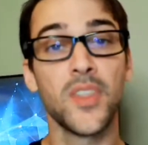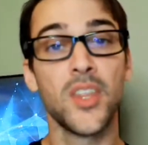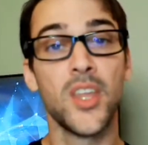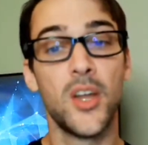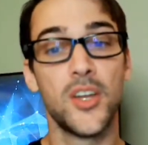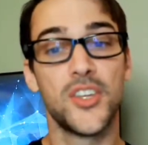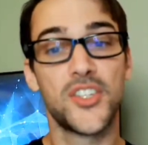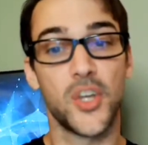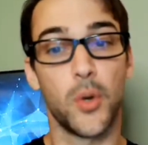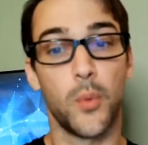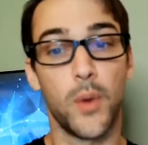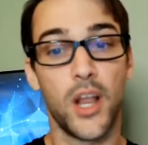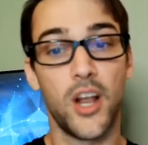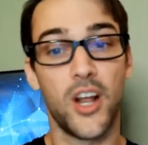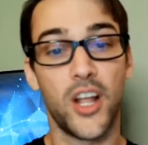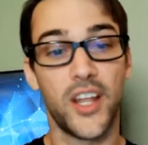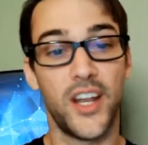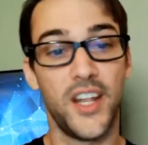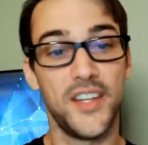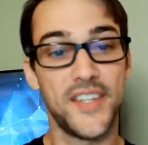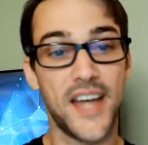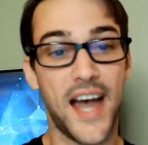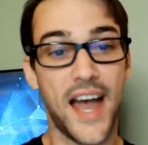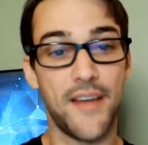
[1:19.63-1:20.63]
So we are going to
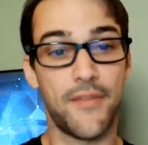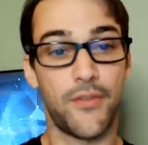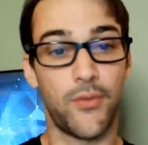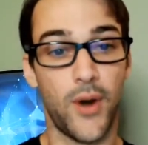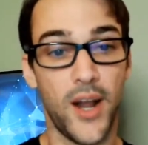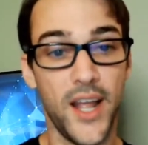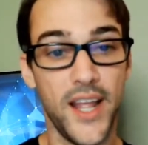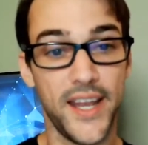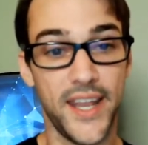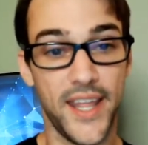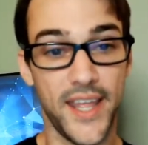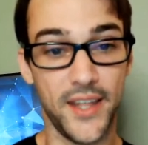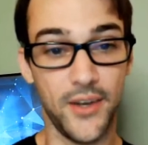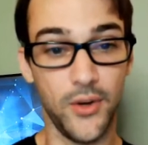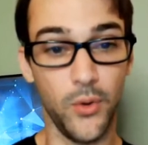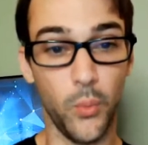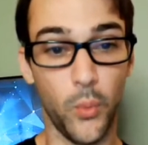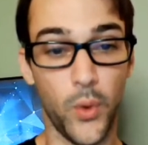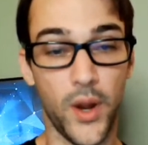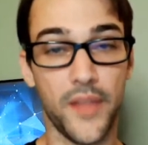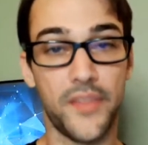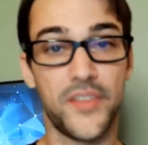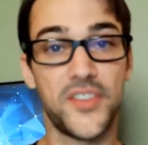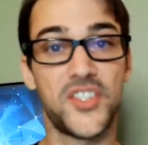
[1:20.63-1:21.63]
dive right in
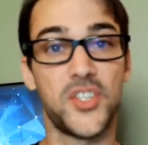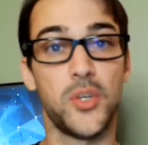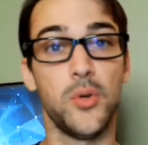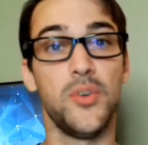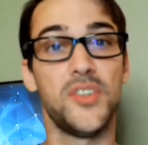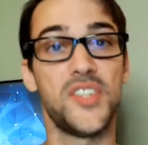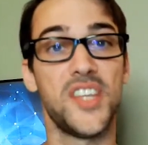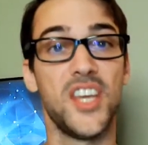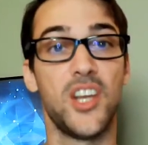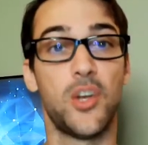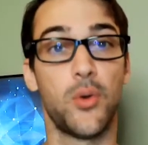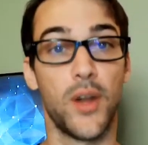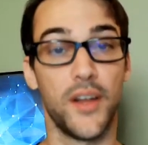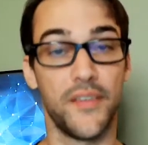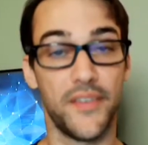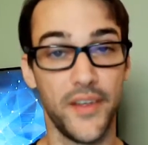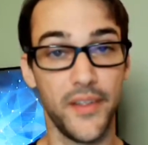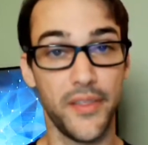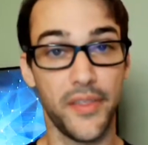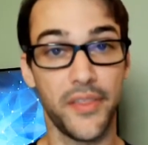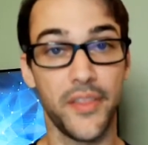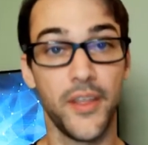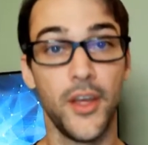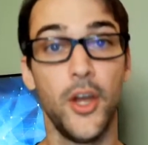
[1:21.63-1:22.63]
with Susie
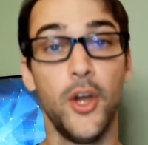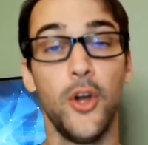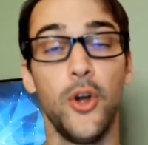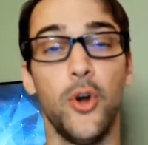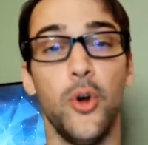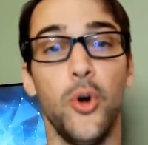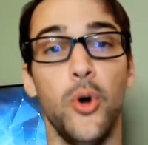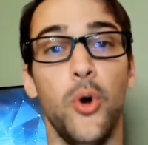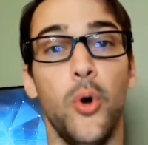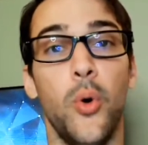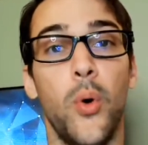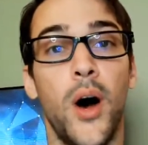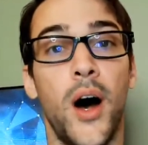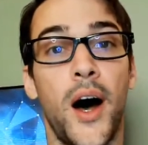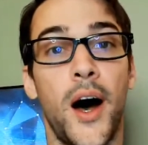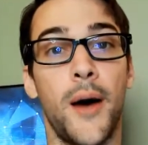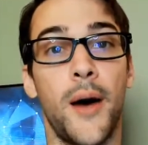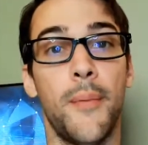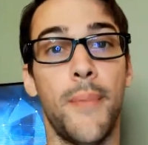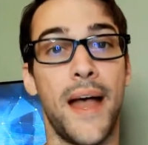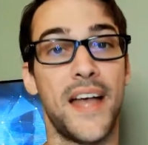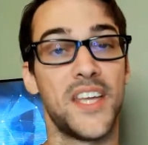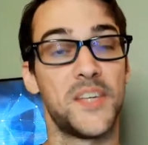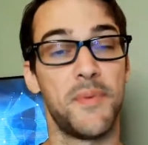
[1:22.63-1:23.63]
Griffith, who
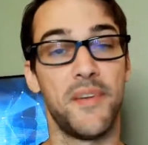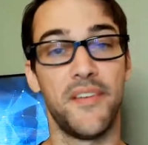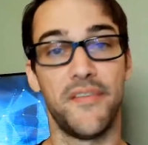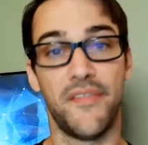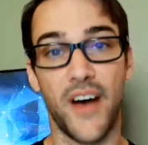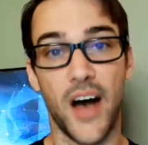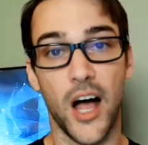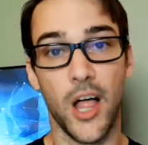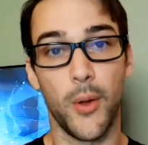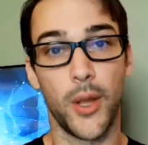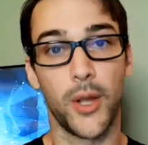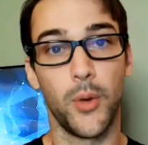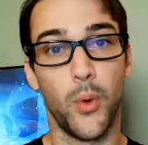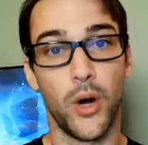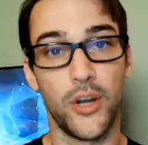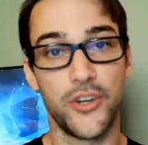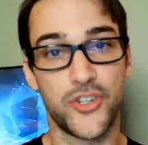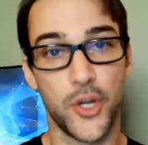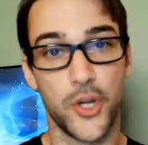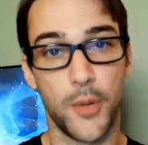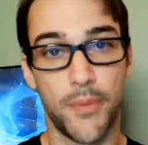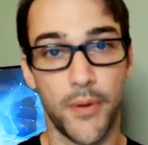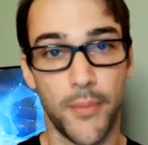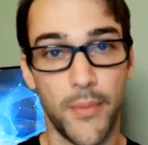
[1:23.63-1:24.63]
has been following One
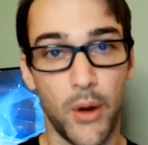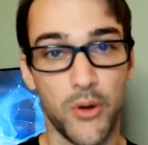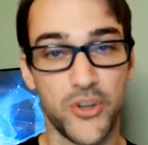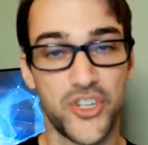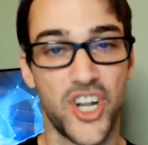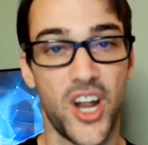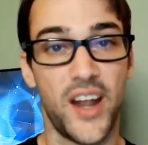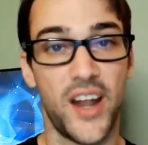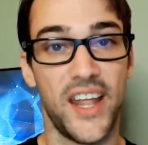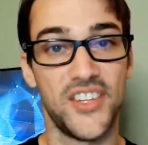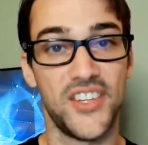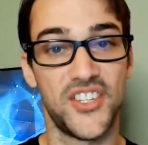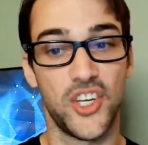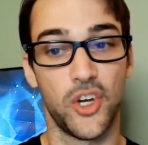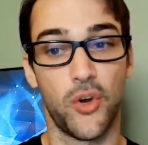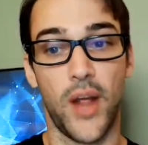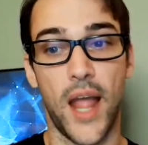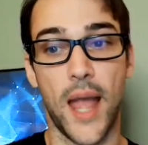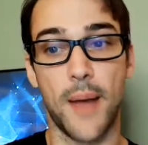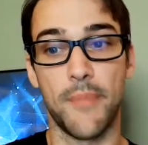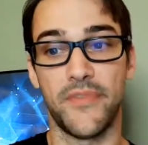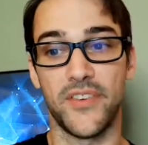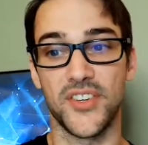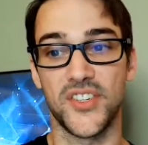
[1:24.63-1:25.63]
True Promotion on
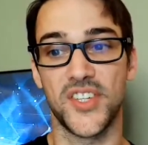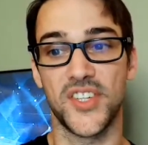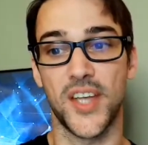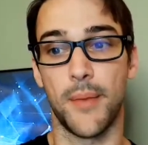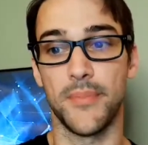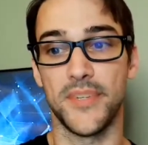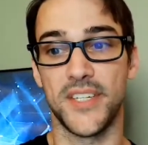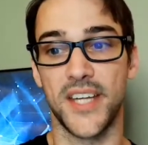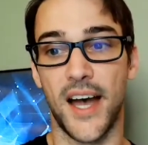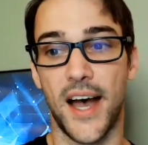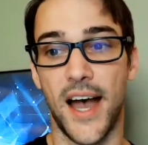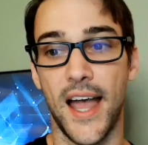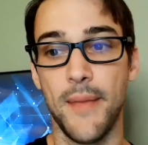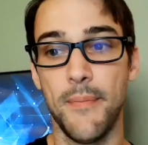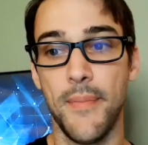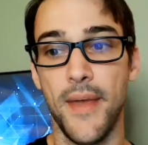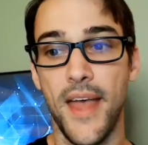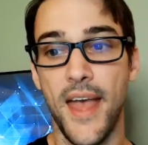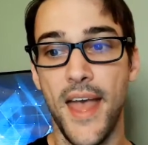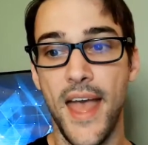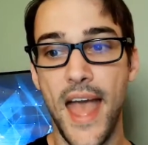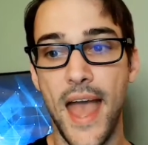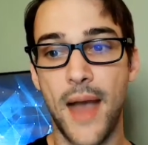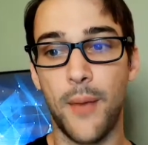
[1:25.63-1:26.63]
Instagram for some time
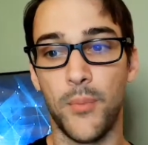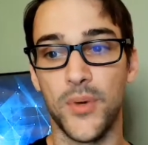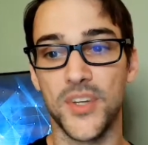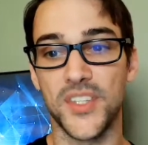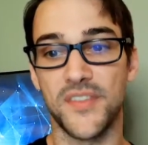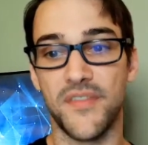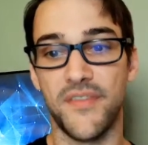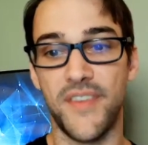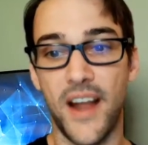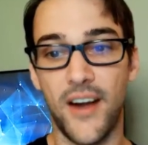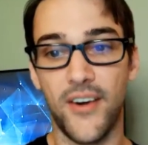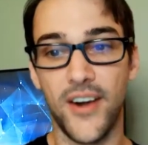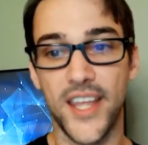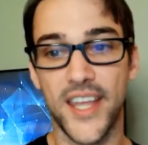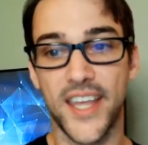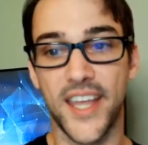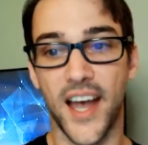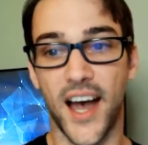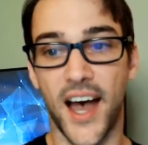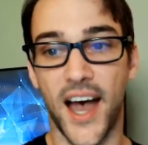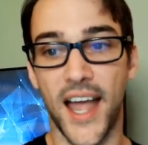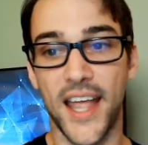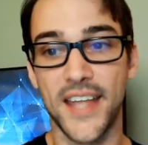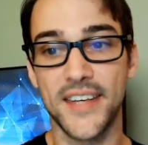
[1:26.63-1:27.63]
and was very
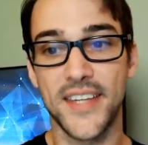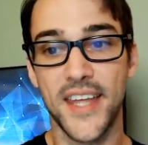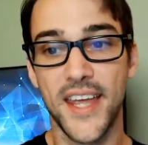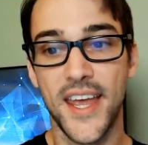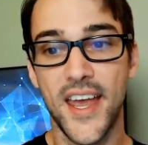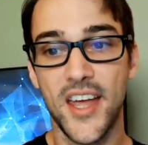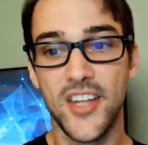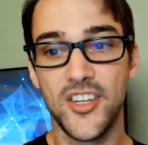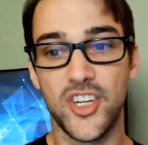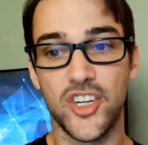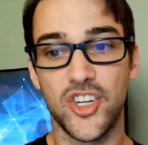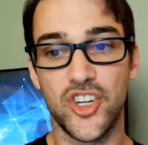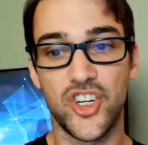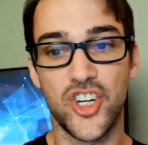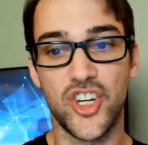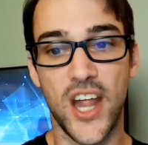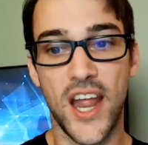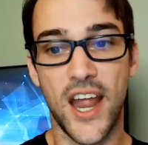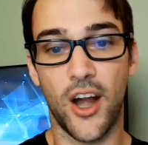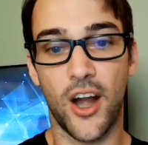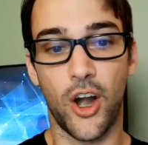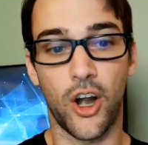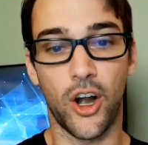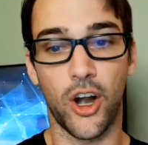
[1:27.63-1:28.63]
kind to
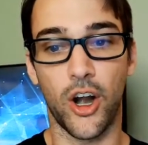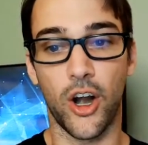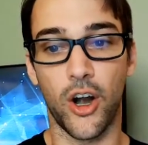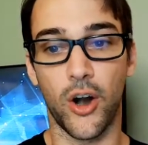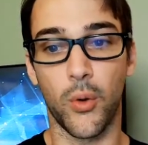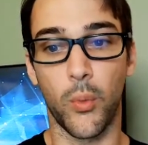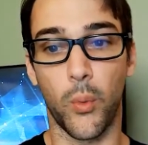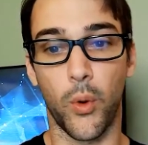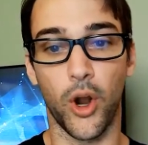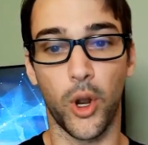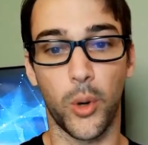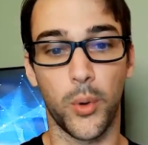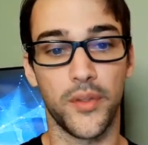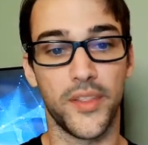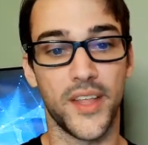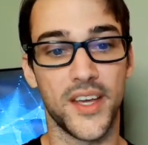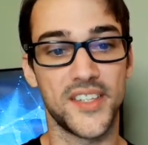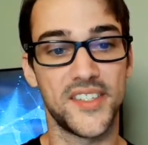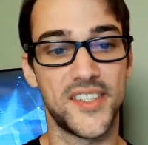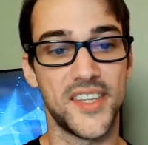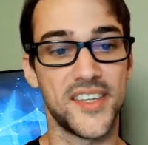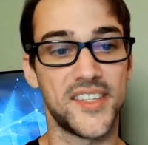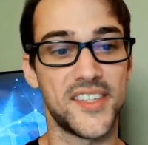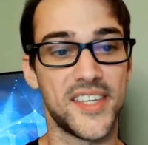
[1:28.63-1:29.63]
share her work with
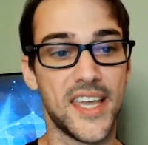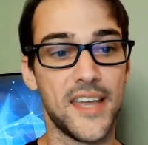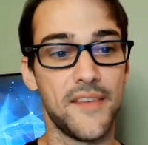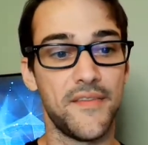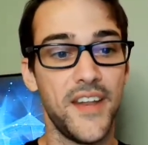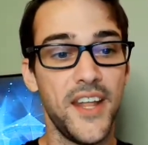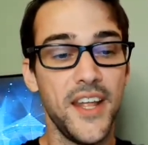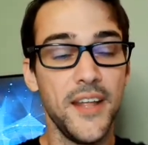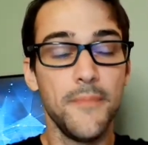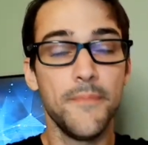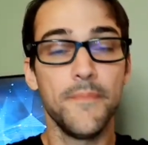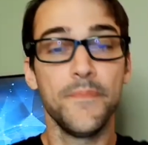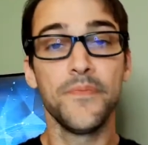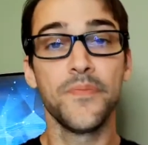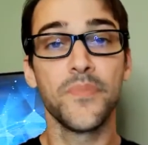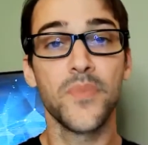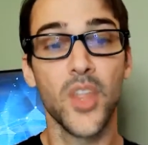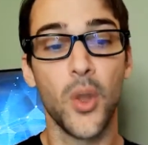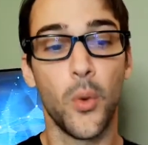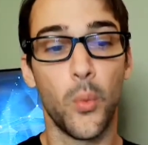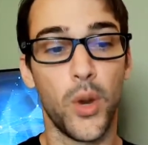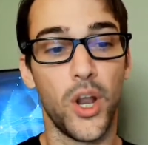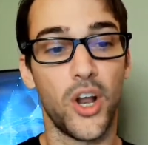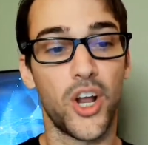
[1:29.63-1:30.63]
us this evening.
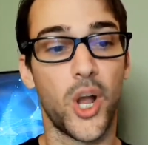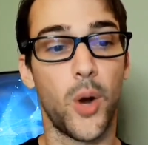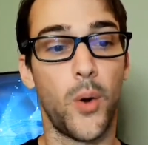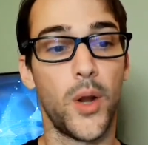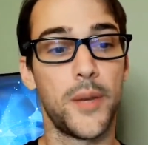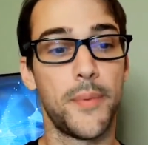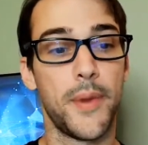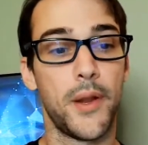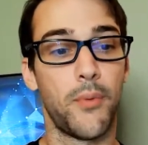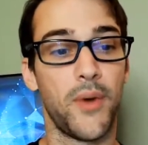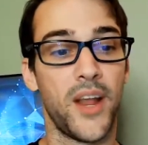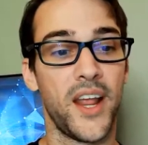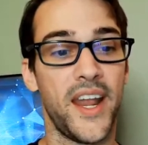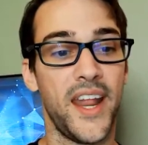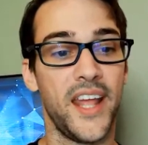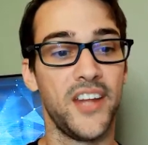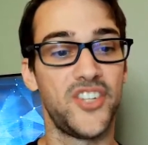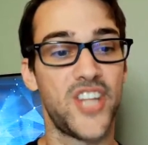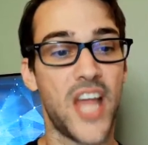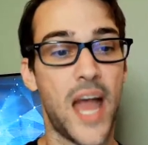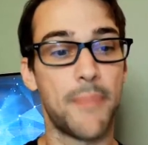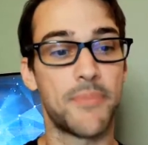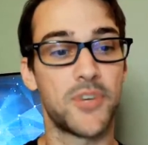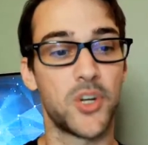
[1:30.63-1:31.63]
We are going to be reading
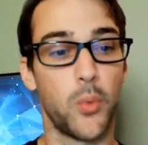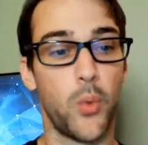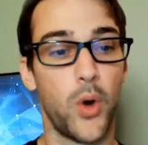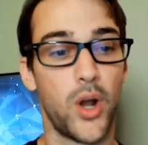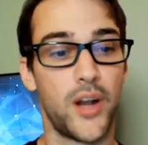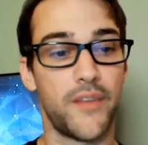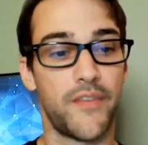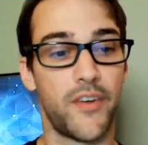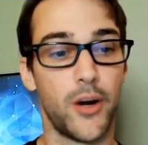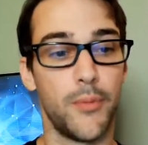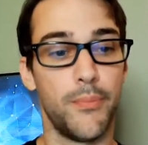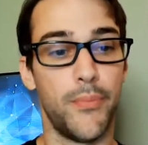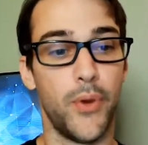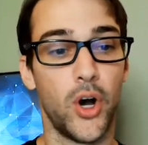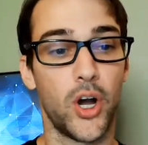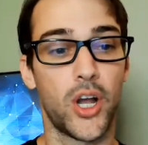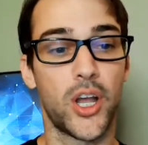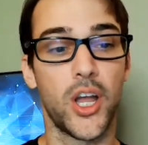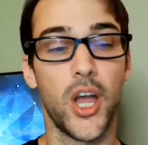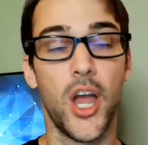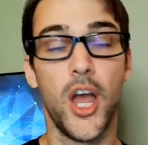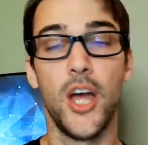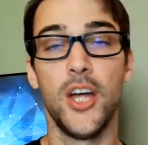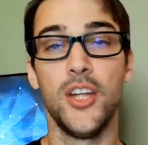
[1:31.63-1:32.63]
chapter 1 of her
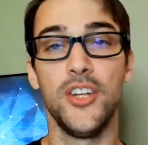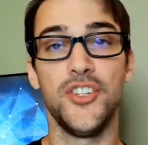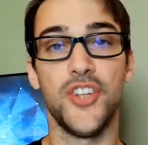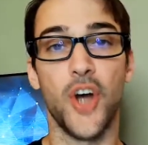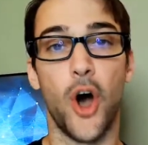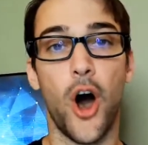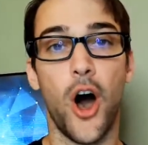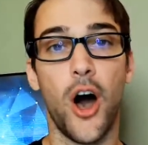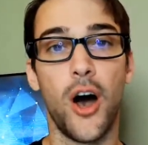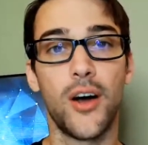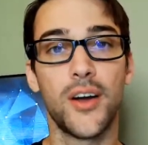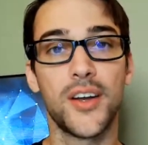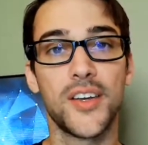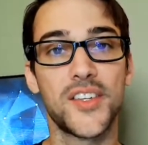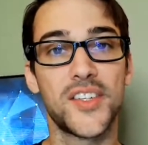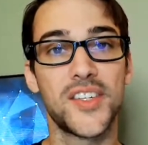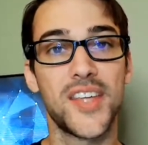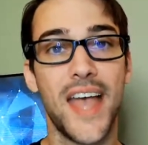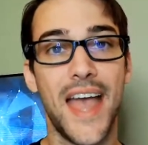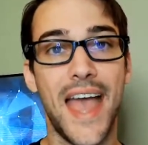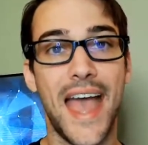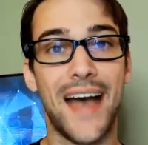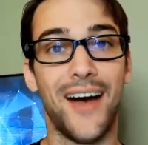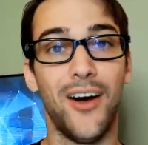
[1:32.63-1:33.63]
book,
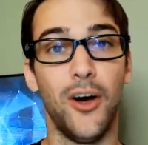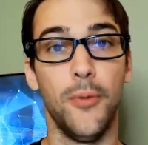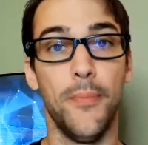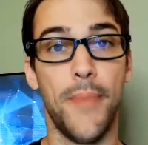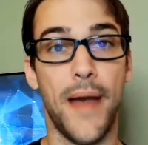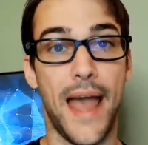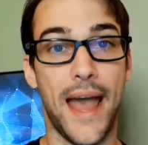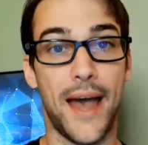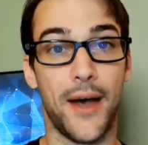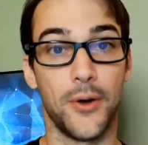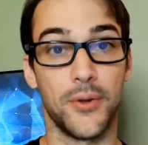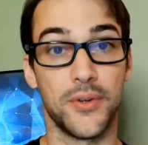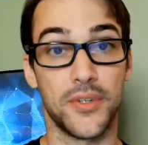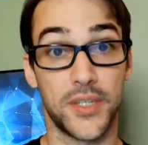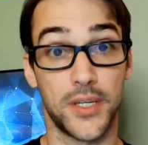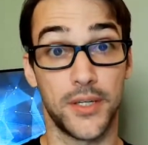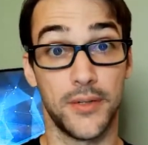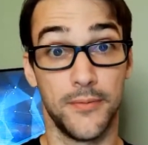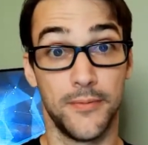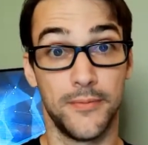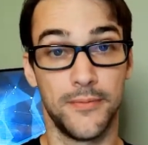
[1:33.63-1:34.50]
Dogs Hellbound.